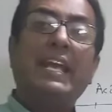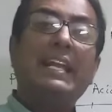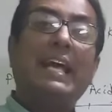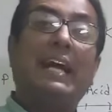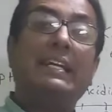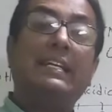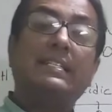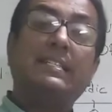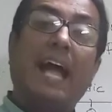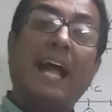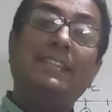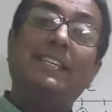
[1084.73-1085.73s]
can
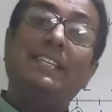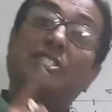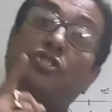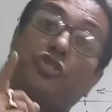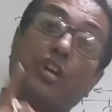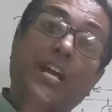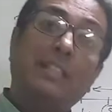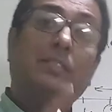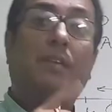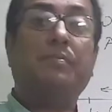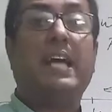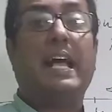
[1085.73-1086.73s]
understand the
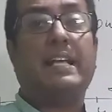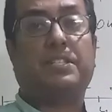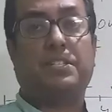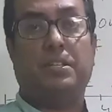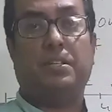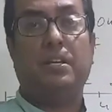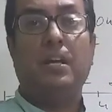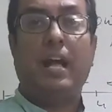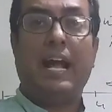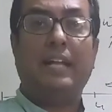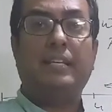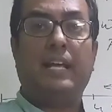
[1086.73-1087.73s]
strength of the acid
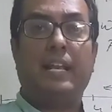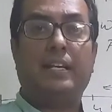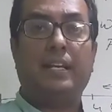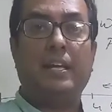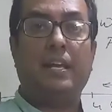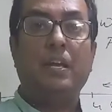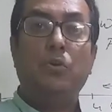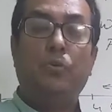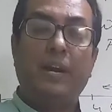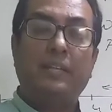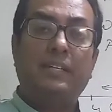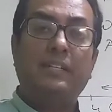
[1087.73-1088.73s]
and the alkali,
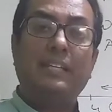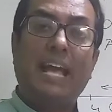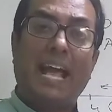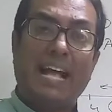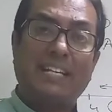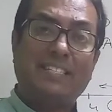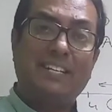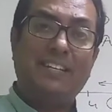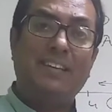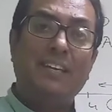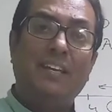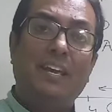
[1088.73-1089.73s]
whether the
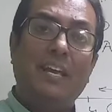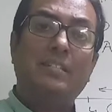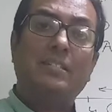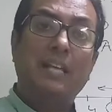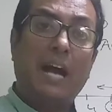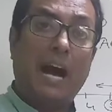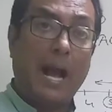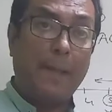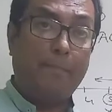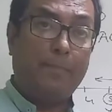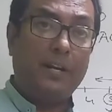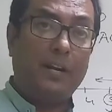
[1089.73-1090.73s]
acid is
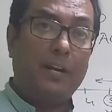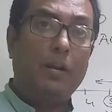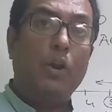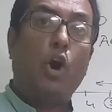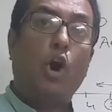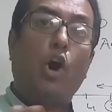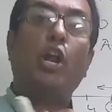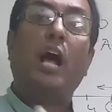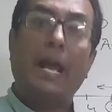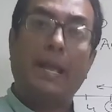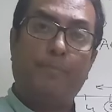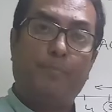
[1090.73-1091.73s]
hyper or
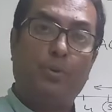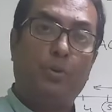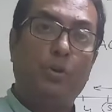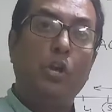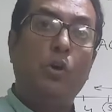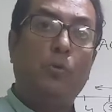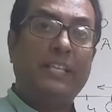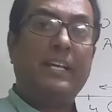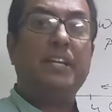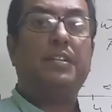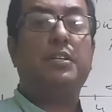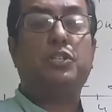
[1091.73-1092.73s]
hypo, whether
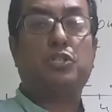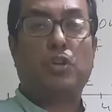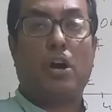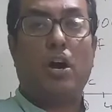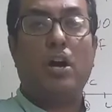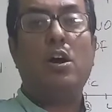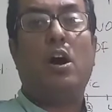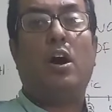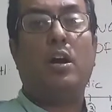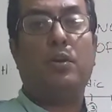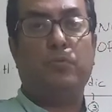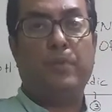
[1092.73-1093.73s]
it is strong
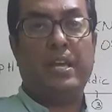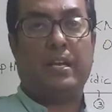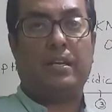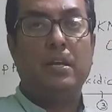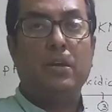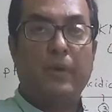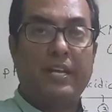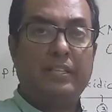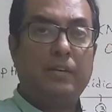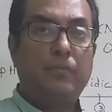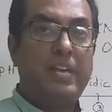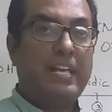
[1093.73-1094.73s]
or weak,
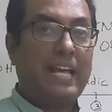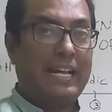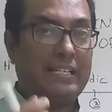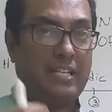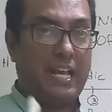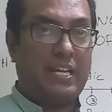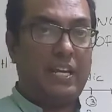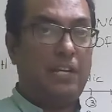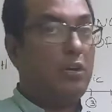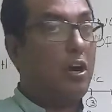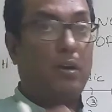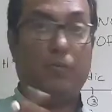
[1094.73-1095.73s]
whether we can take
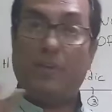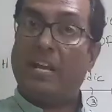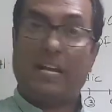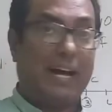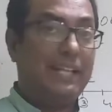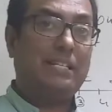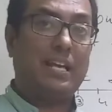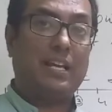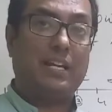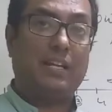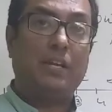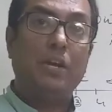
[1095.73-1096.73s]
it or we can't
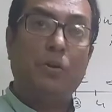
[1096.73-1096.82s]
take it,